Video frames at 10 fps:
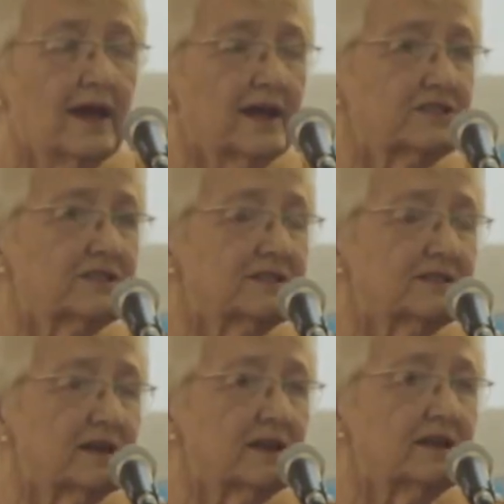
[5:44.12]
and she
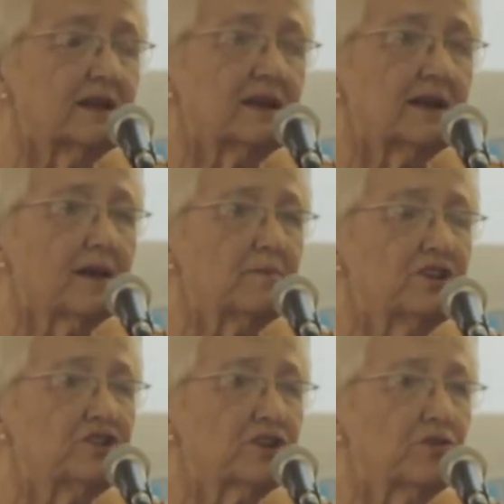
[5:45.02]
said, "Let me
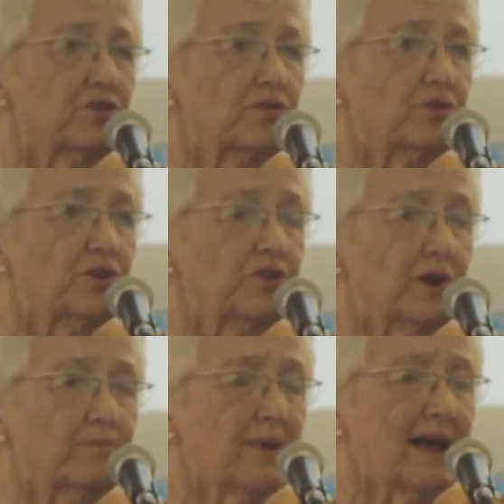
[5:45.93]
show you
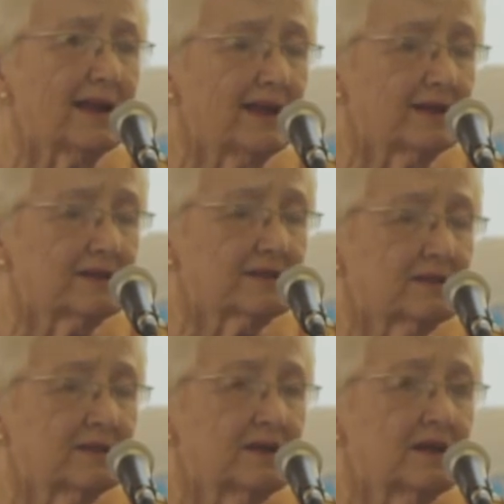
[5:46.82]
my list."
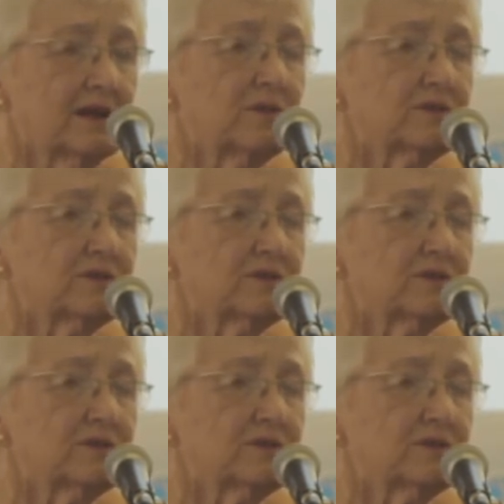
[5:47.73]
It